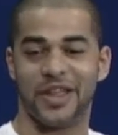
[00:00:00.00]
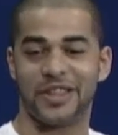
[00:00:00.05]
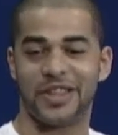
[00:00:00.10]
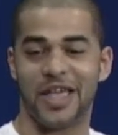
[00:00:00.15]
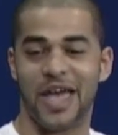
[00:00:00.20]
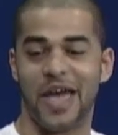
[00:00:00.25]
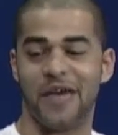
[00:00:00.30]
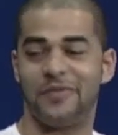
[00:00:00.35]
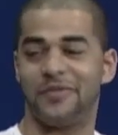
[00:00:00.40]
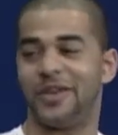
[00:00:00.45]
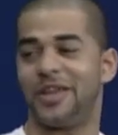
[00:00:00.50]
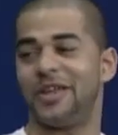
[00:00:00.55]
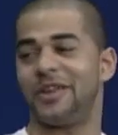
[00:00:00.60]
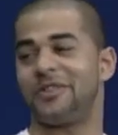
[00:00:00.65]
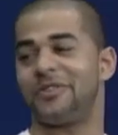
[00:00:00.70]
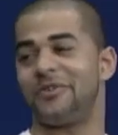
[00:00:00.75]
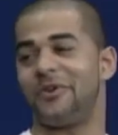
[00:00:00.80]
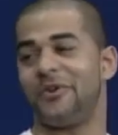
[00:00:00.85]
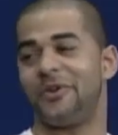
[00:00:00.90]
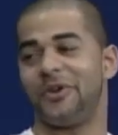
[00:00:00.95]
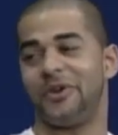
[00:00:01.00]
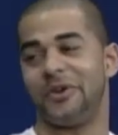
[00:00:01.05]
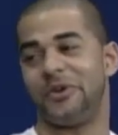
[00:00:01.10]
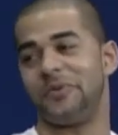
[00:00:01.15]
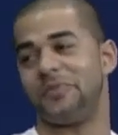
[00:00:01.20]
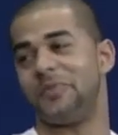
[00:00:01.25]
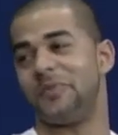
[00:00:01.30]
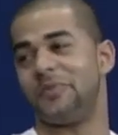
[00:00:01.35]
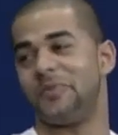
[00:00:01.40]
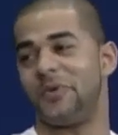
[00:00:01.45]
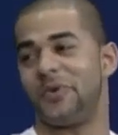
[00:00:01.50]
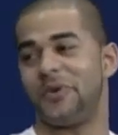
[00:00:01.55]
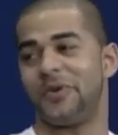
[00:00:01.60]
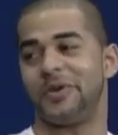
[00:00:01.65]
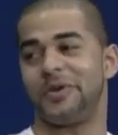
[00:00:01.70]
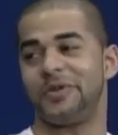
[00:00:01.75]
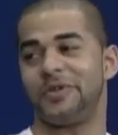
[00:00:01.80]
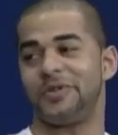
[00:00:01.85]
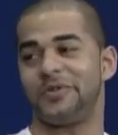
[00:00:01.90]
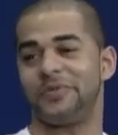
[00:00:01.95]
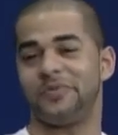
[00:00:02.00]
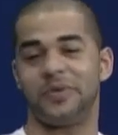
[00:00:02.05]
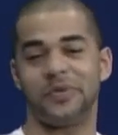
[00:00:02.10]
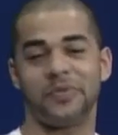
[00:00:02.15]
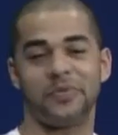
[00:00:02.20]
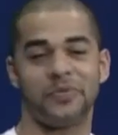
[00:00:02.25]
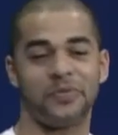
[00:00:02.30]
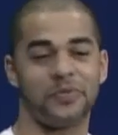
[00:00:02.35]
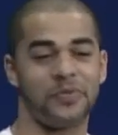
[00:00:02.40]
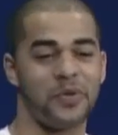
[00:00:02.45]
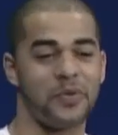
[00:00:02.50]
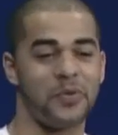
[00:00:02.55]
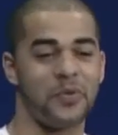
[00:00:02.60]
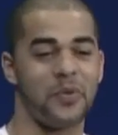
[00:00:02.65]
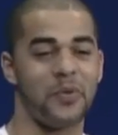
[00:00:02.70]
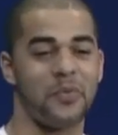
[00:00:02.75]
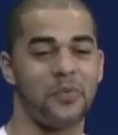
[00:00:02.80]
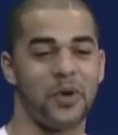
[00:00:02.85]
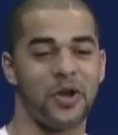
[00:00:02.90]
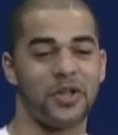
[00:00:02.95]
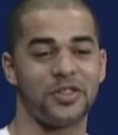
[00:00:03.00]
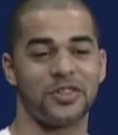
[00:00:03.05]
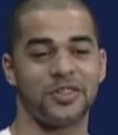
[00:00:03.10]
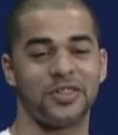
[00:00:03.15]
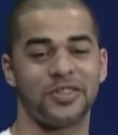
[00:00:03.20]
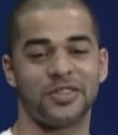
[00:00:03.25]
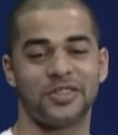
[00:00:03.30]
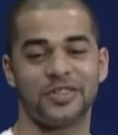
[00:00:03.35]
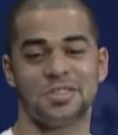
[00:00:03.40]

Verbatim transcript: let the heavy hitters on a little bit more. Mm -hmm. People, the people with punches,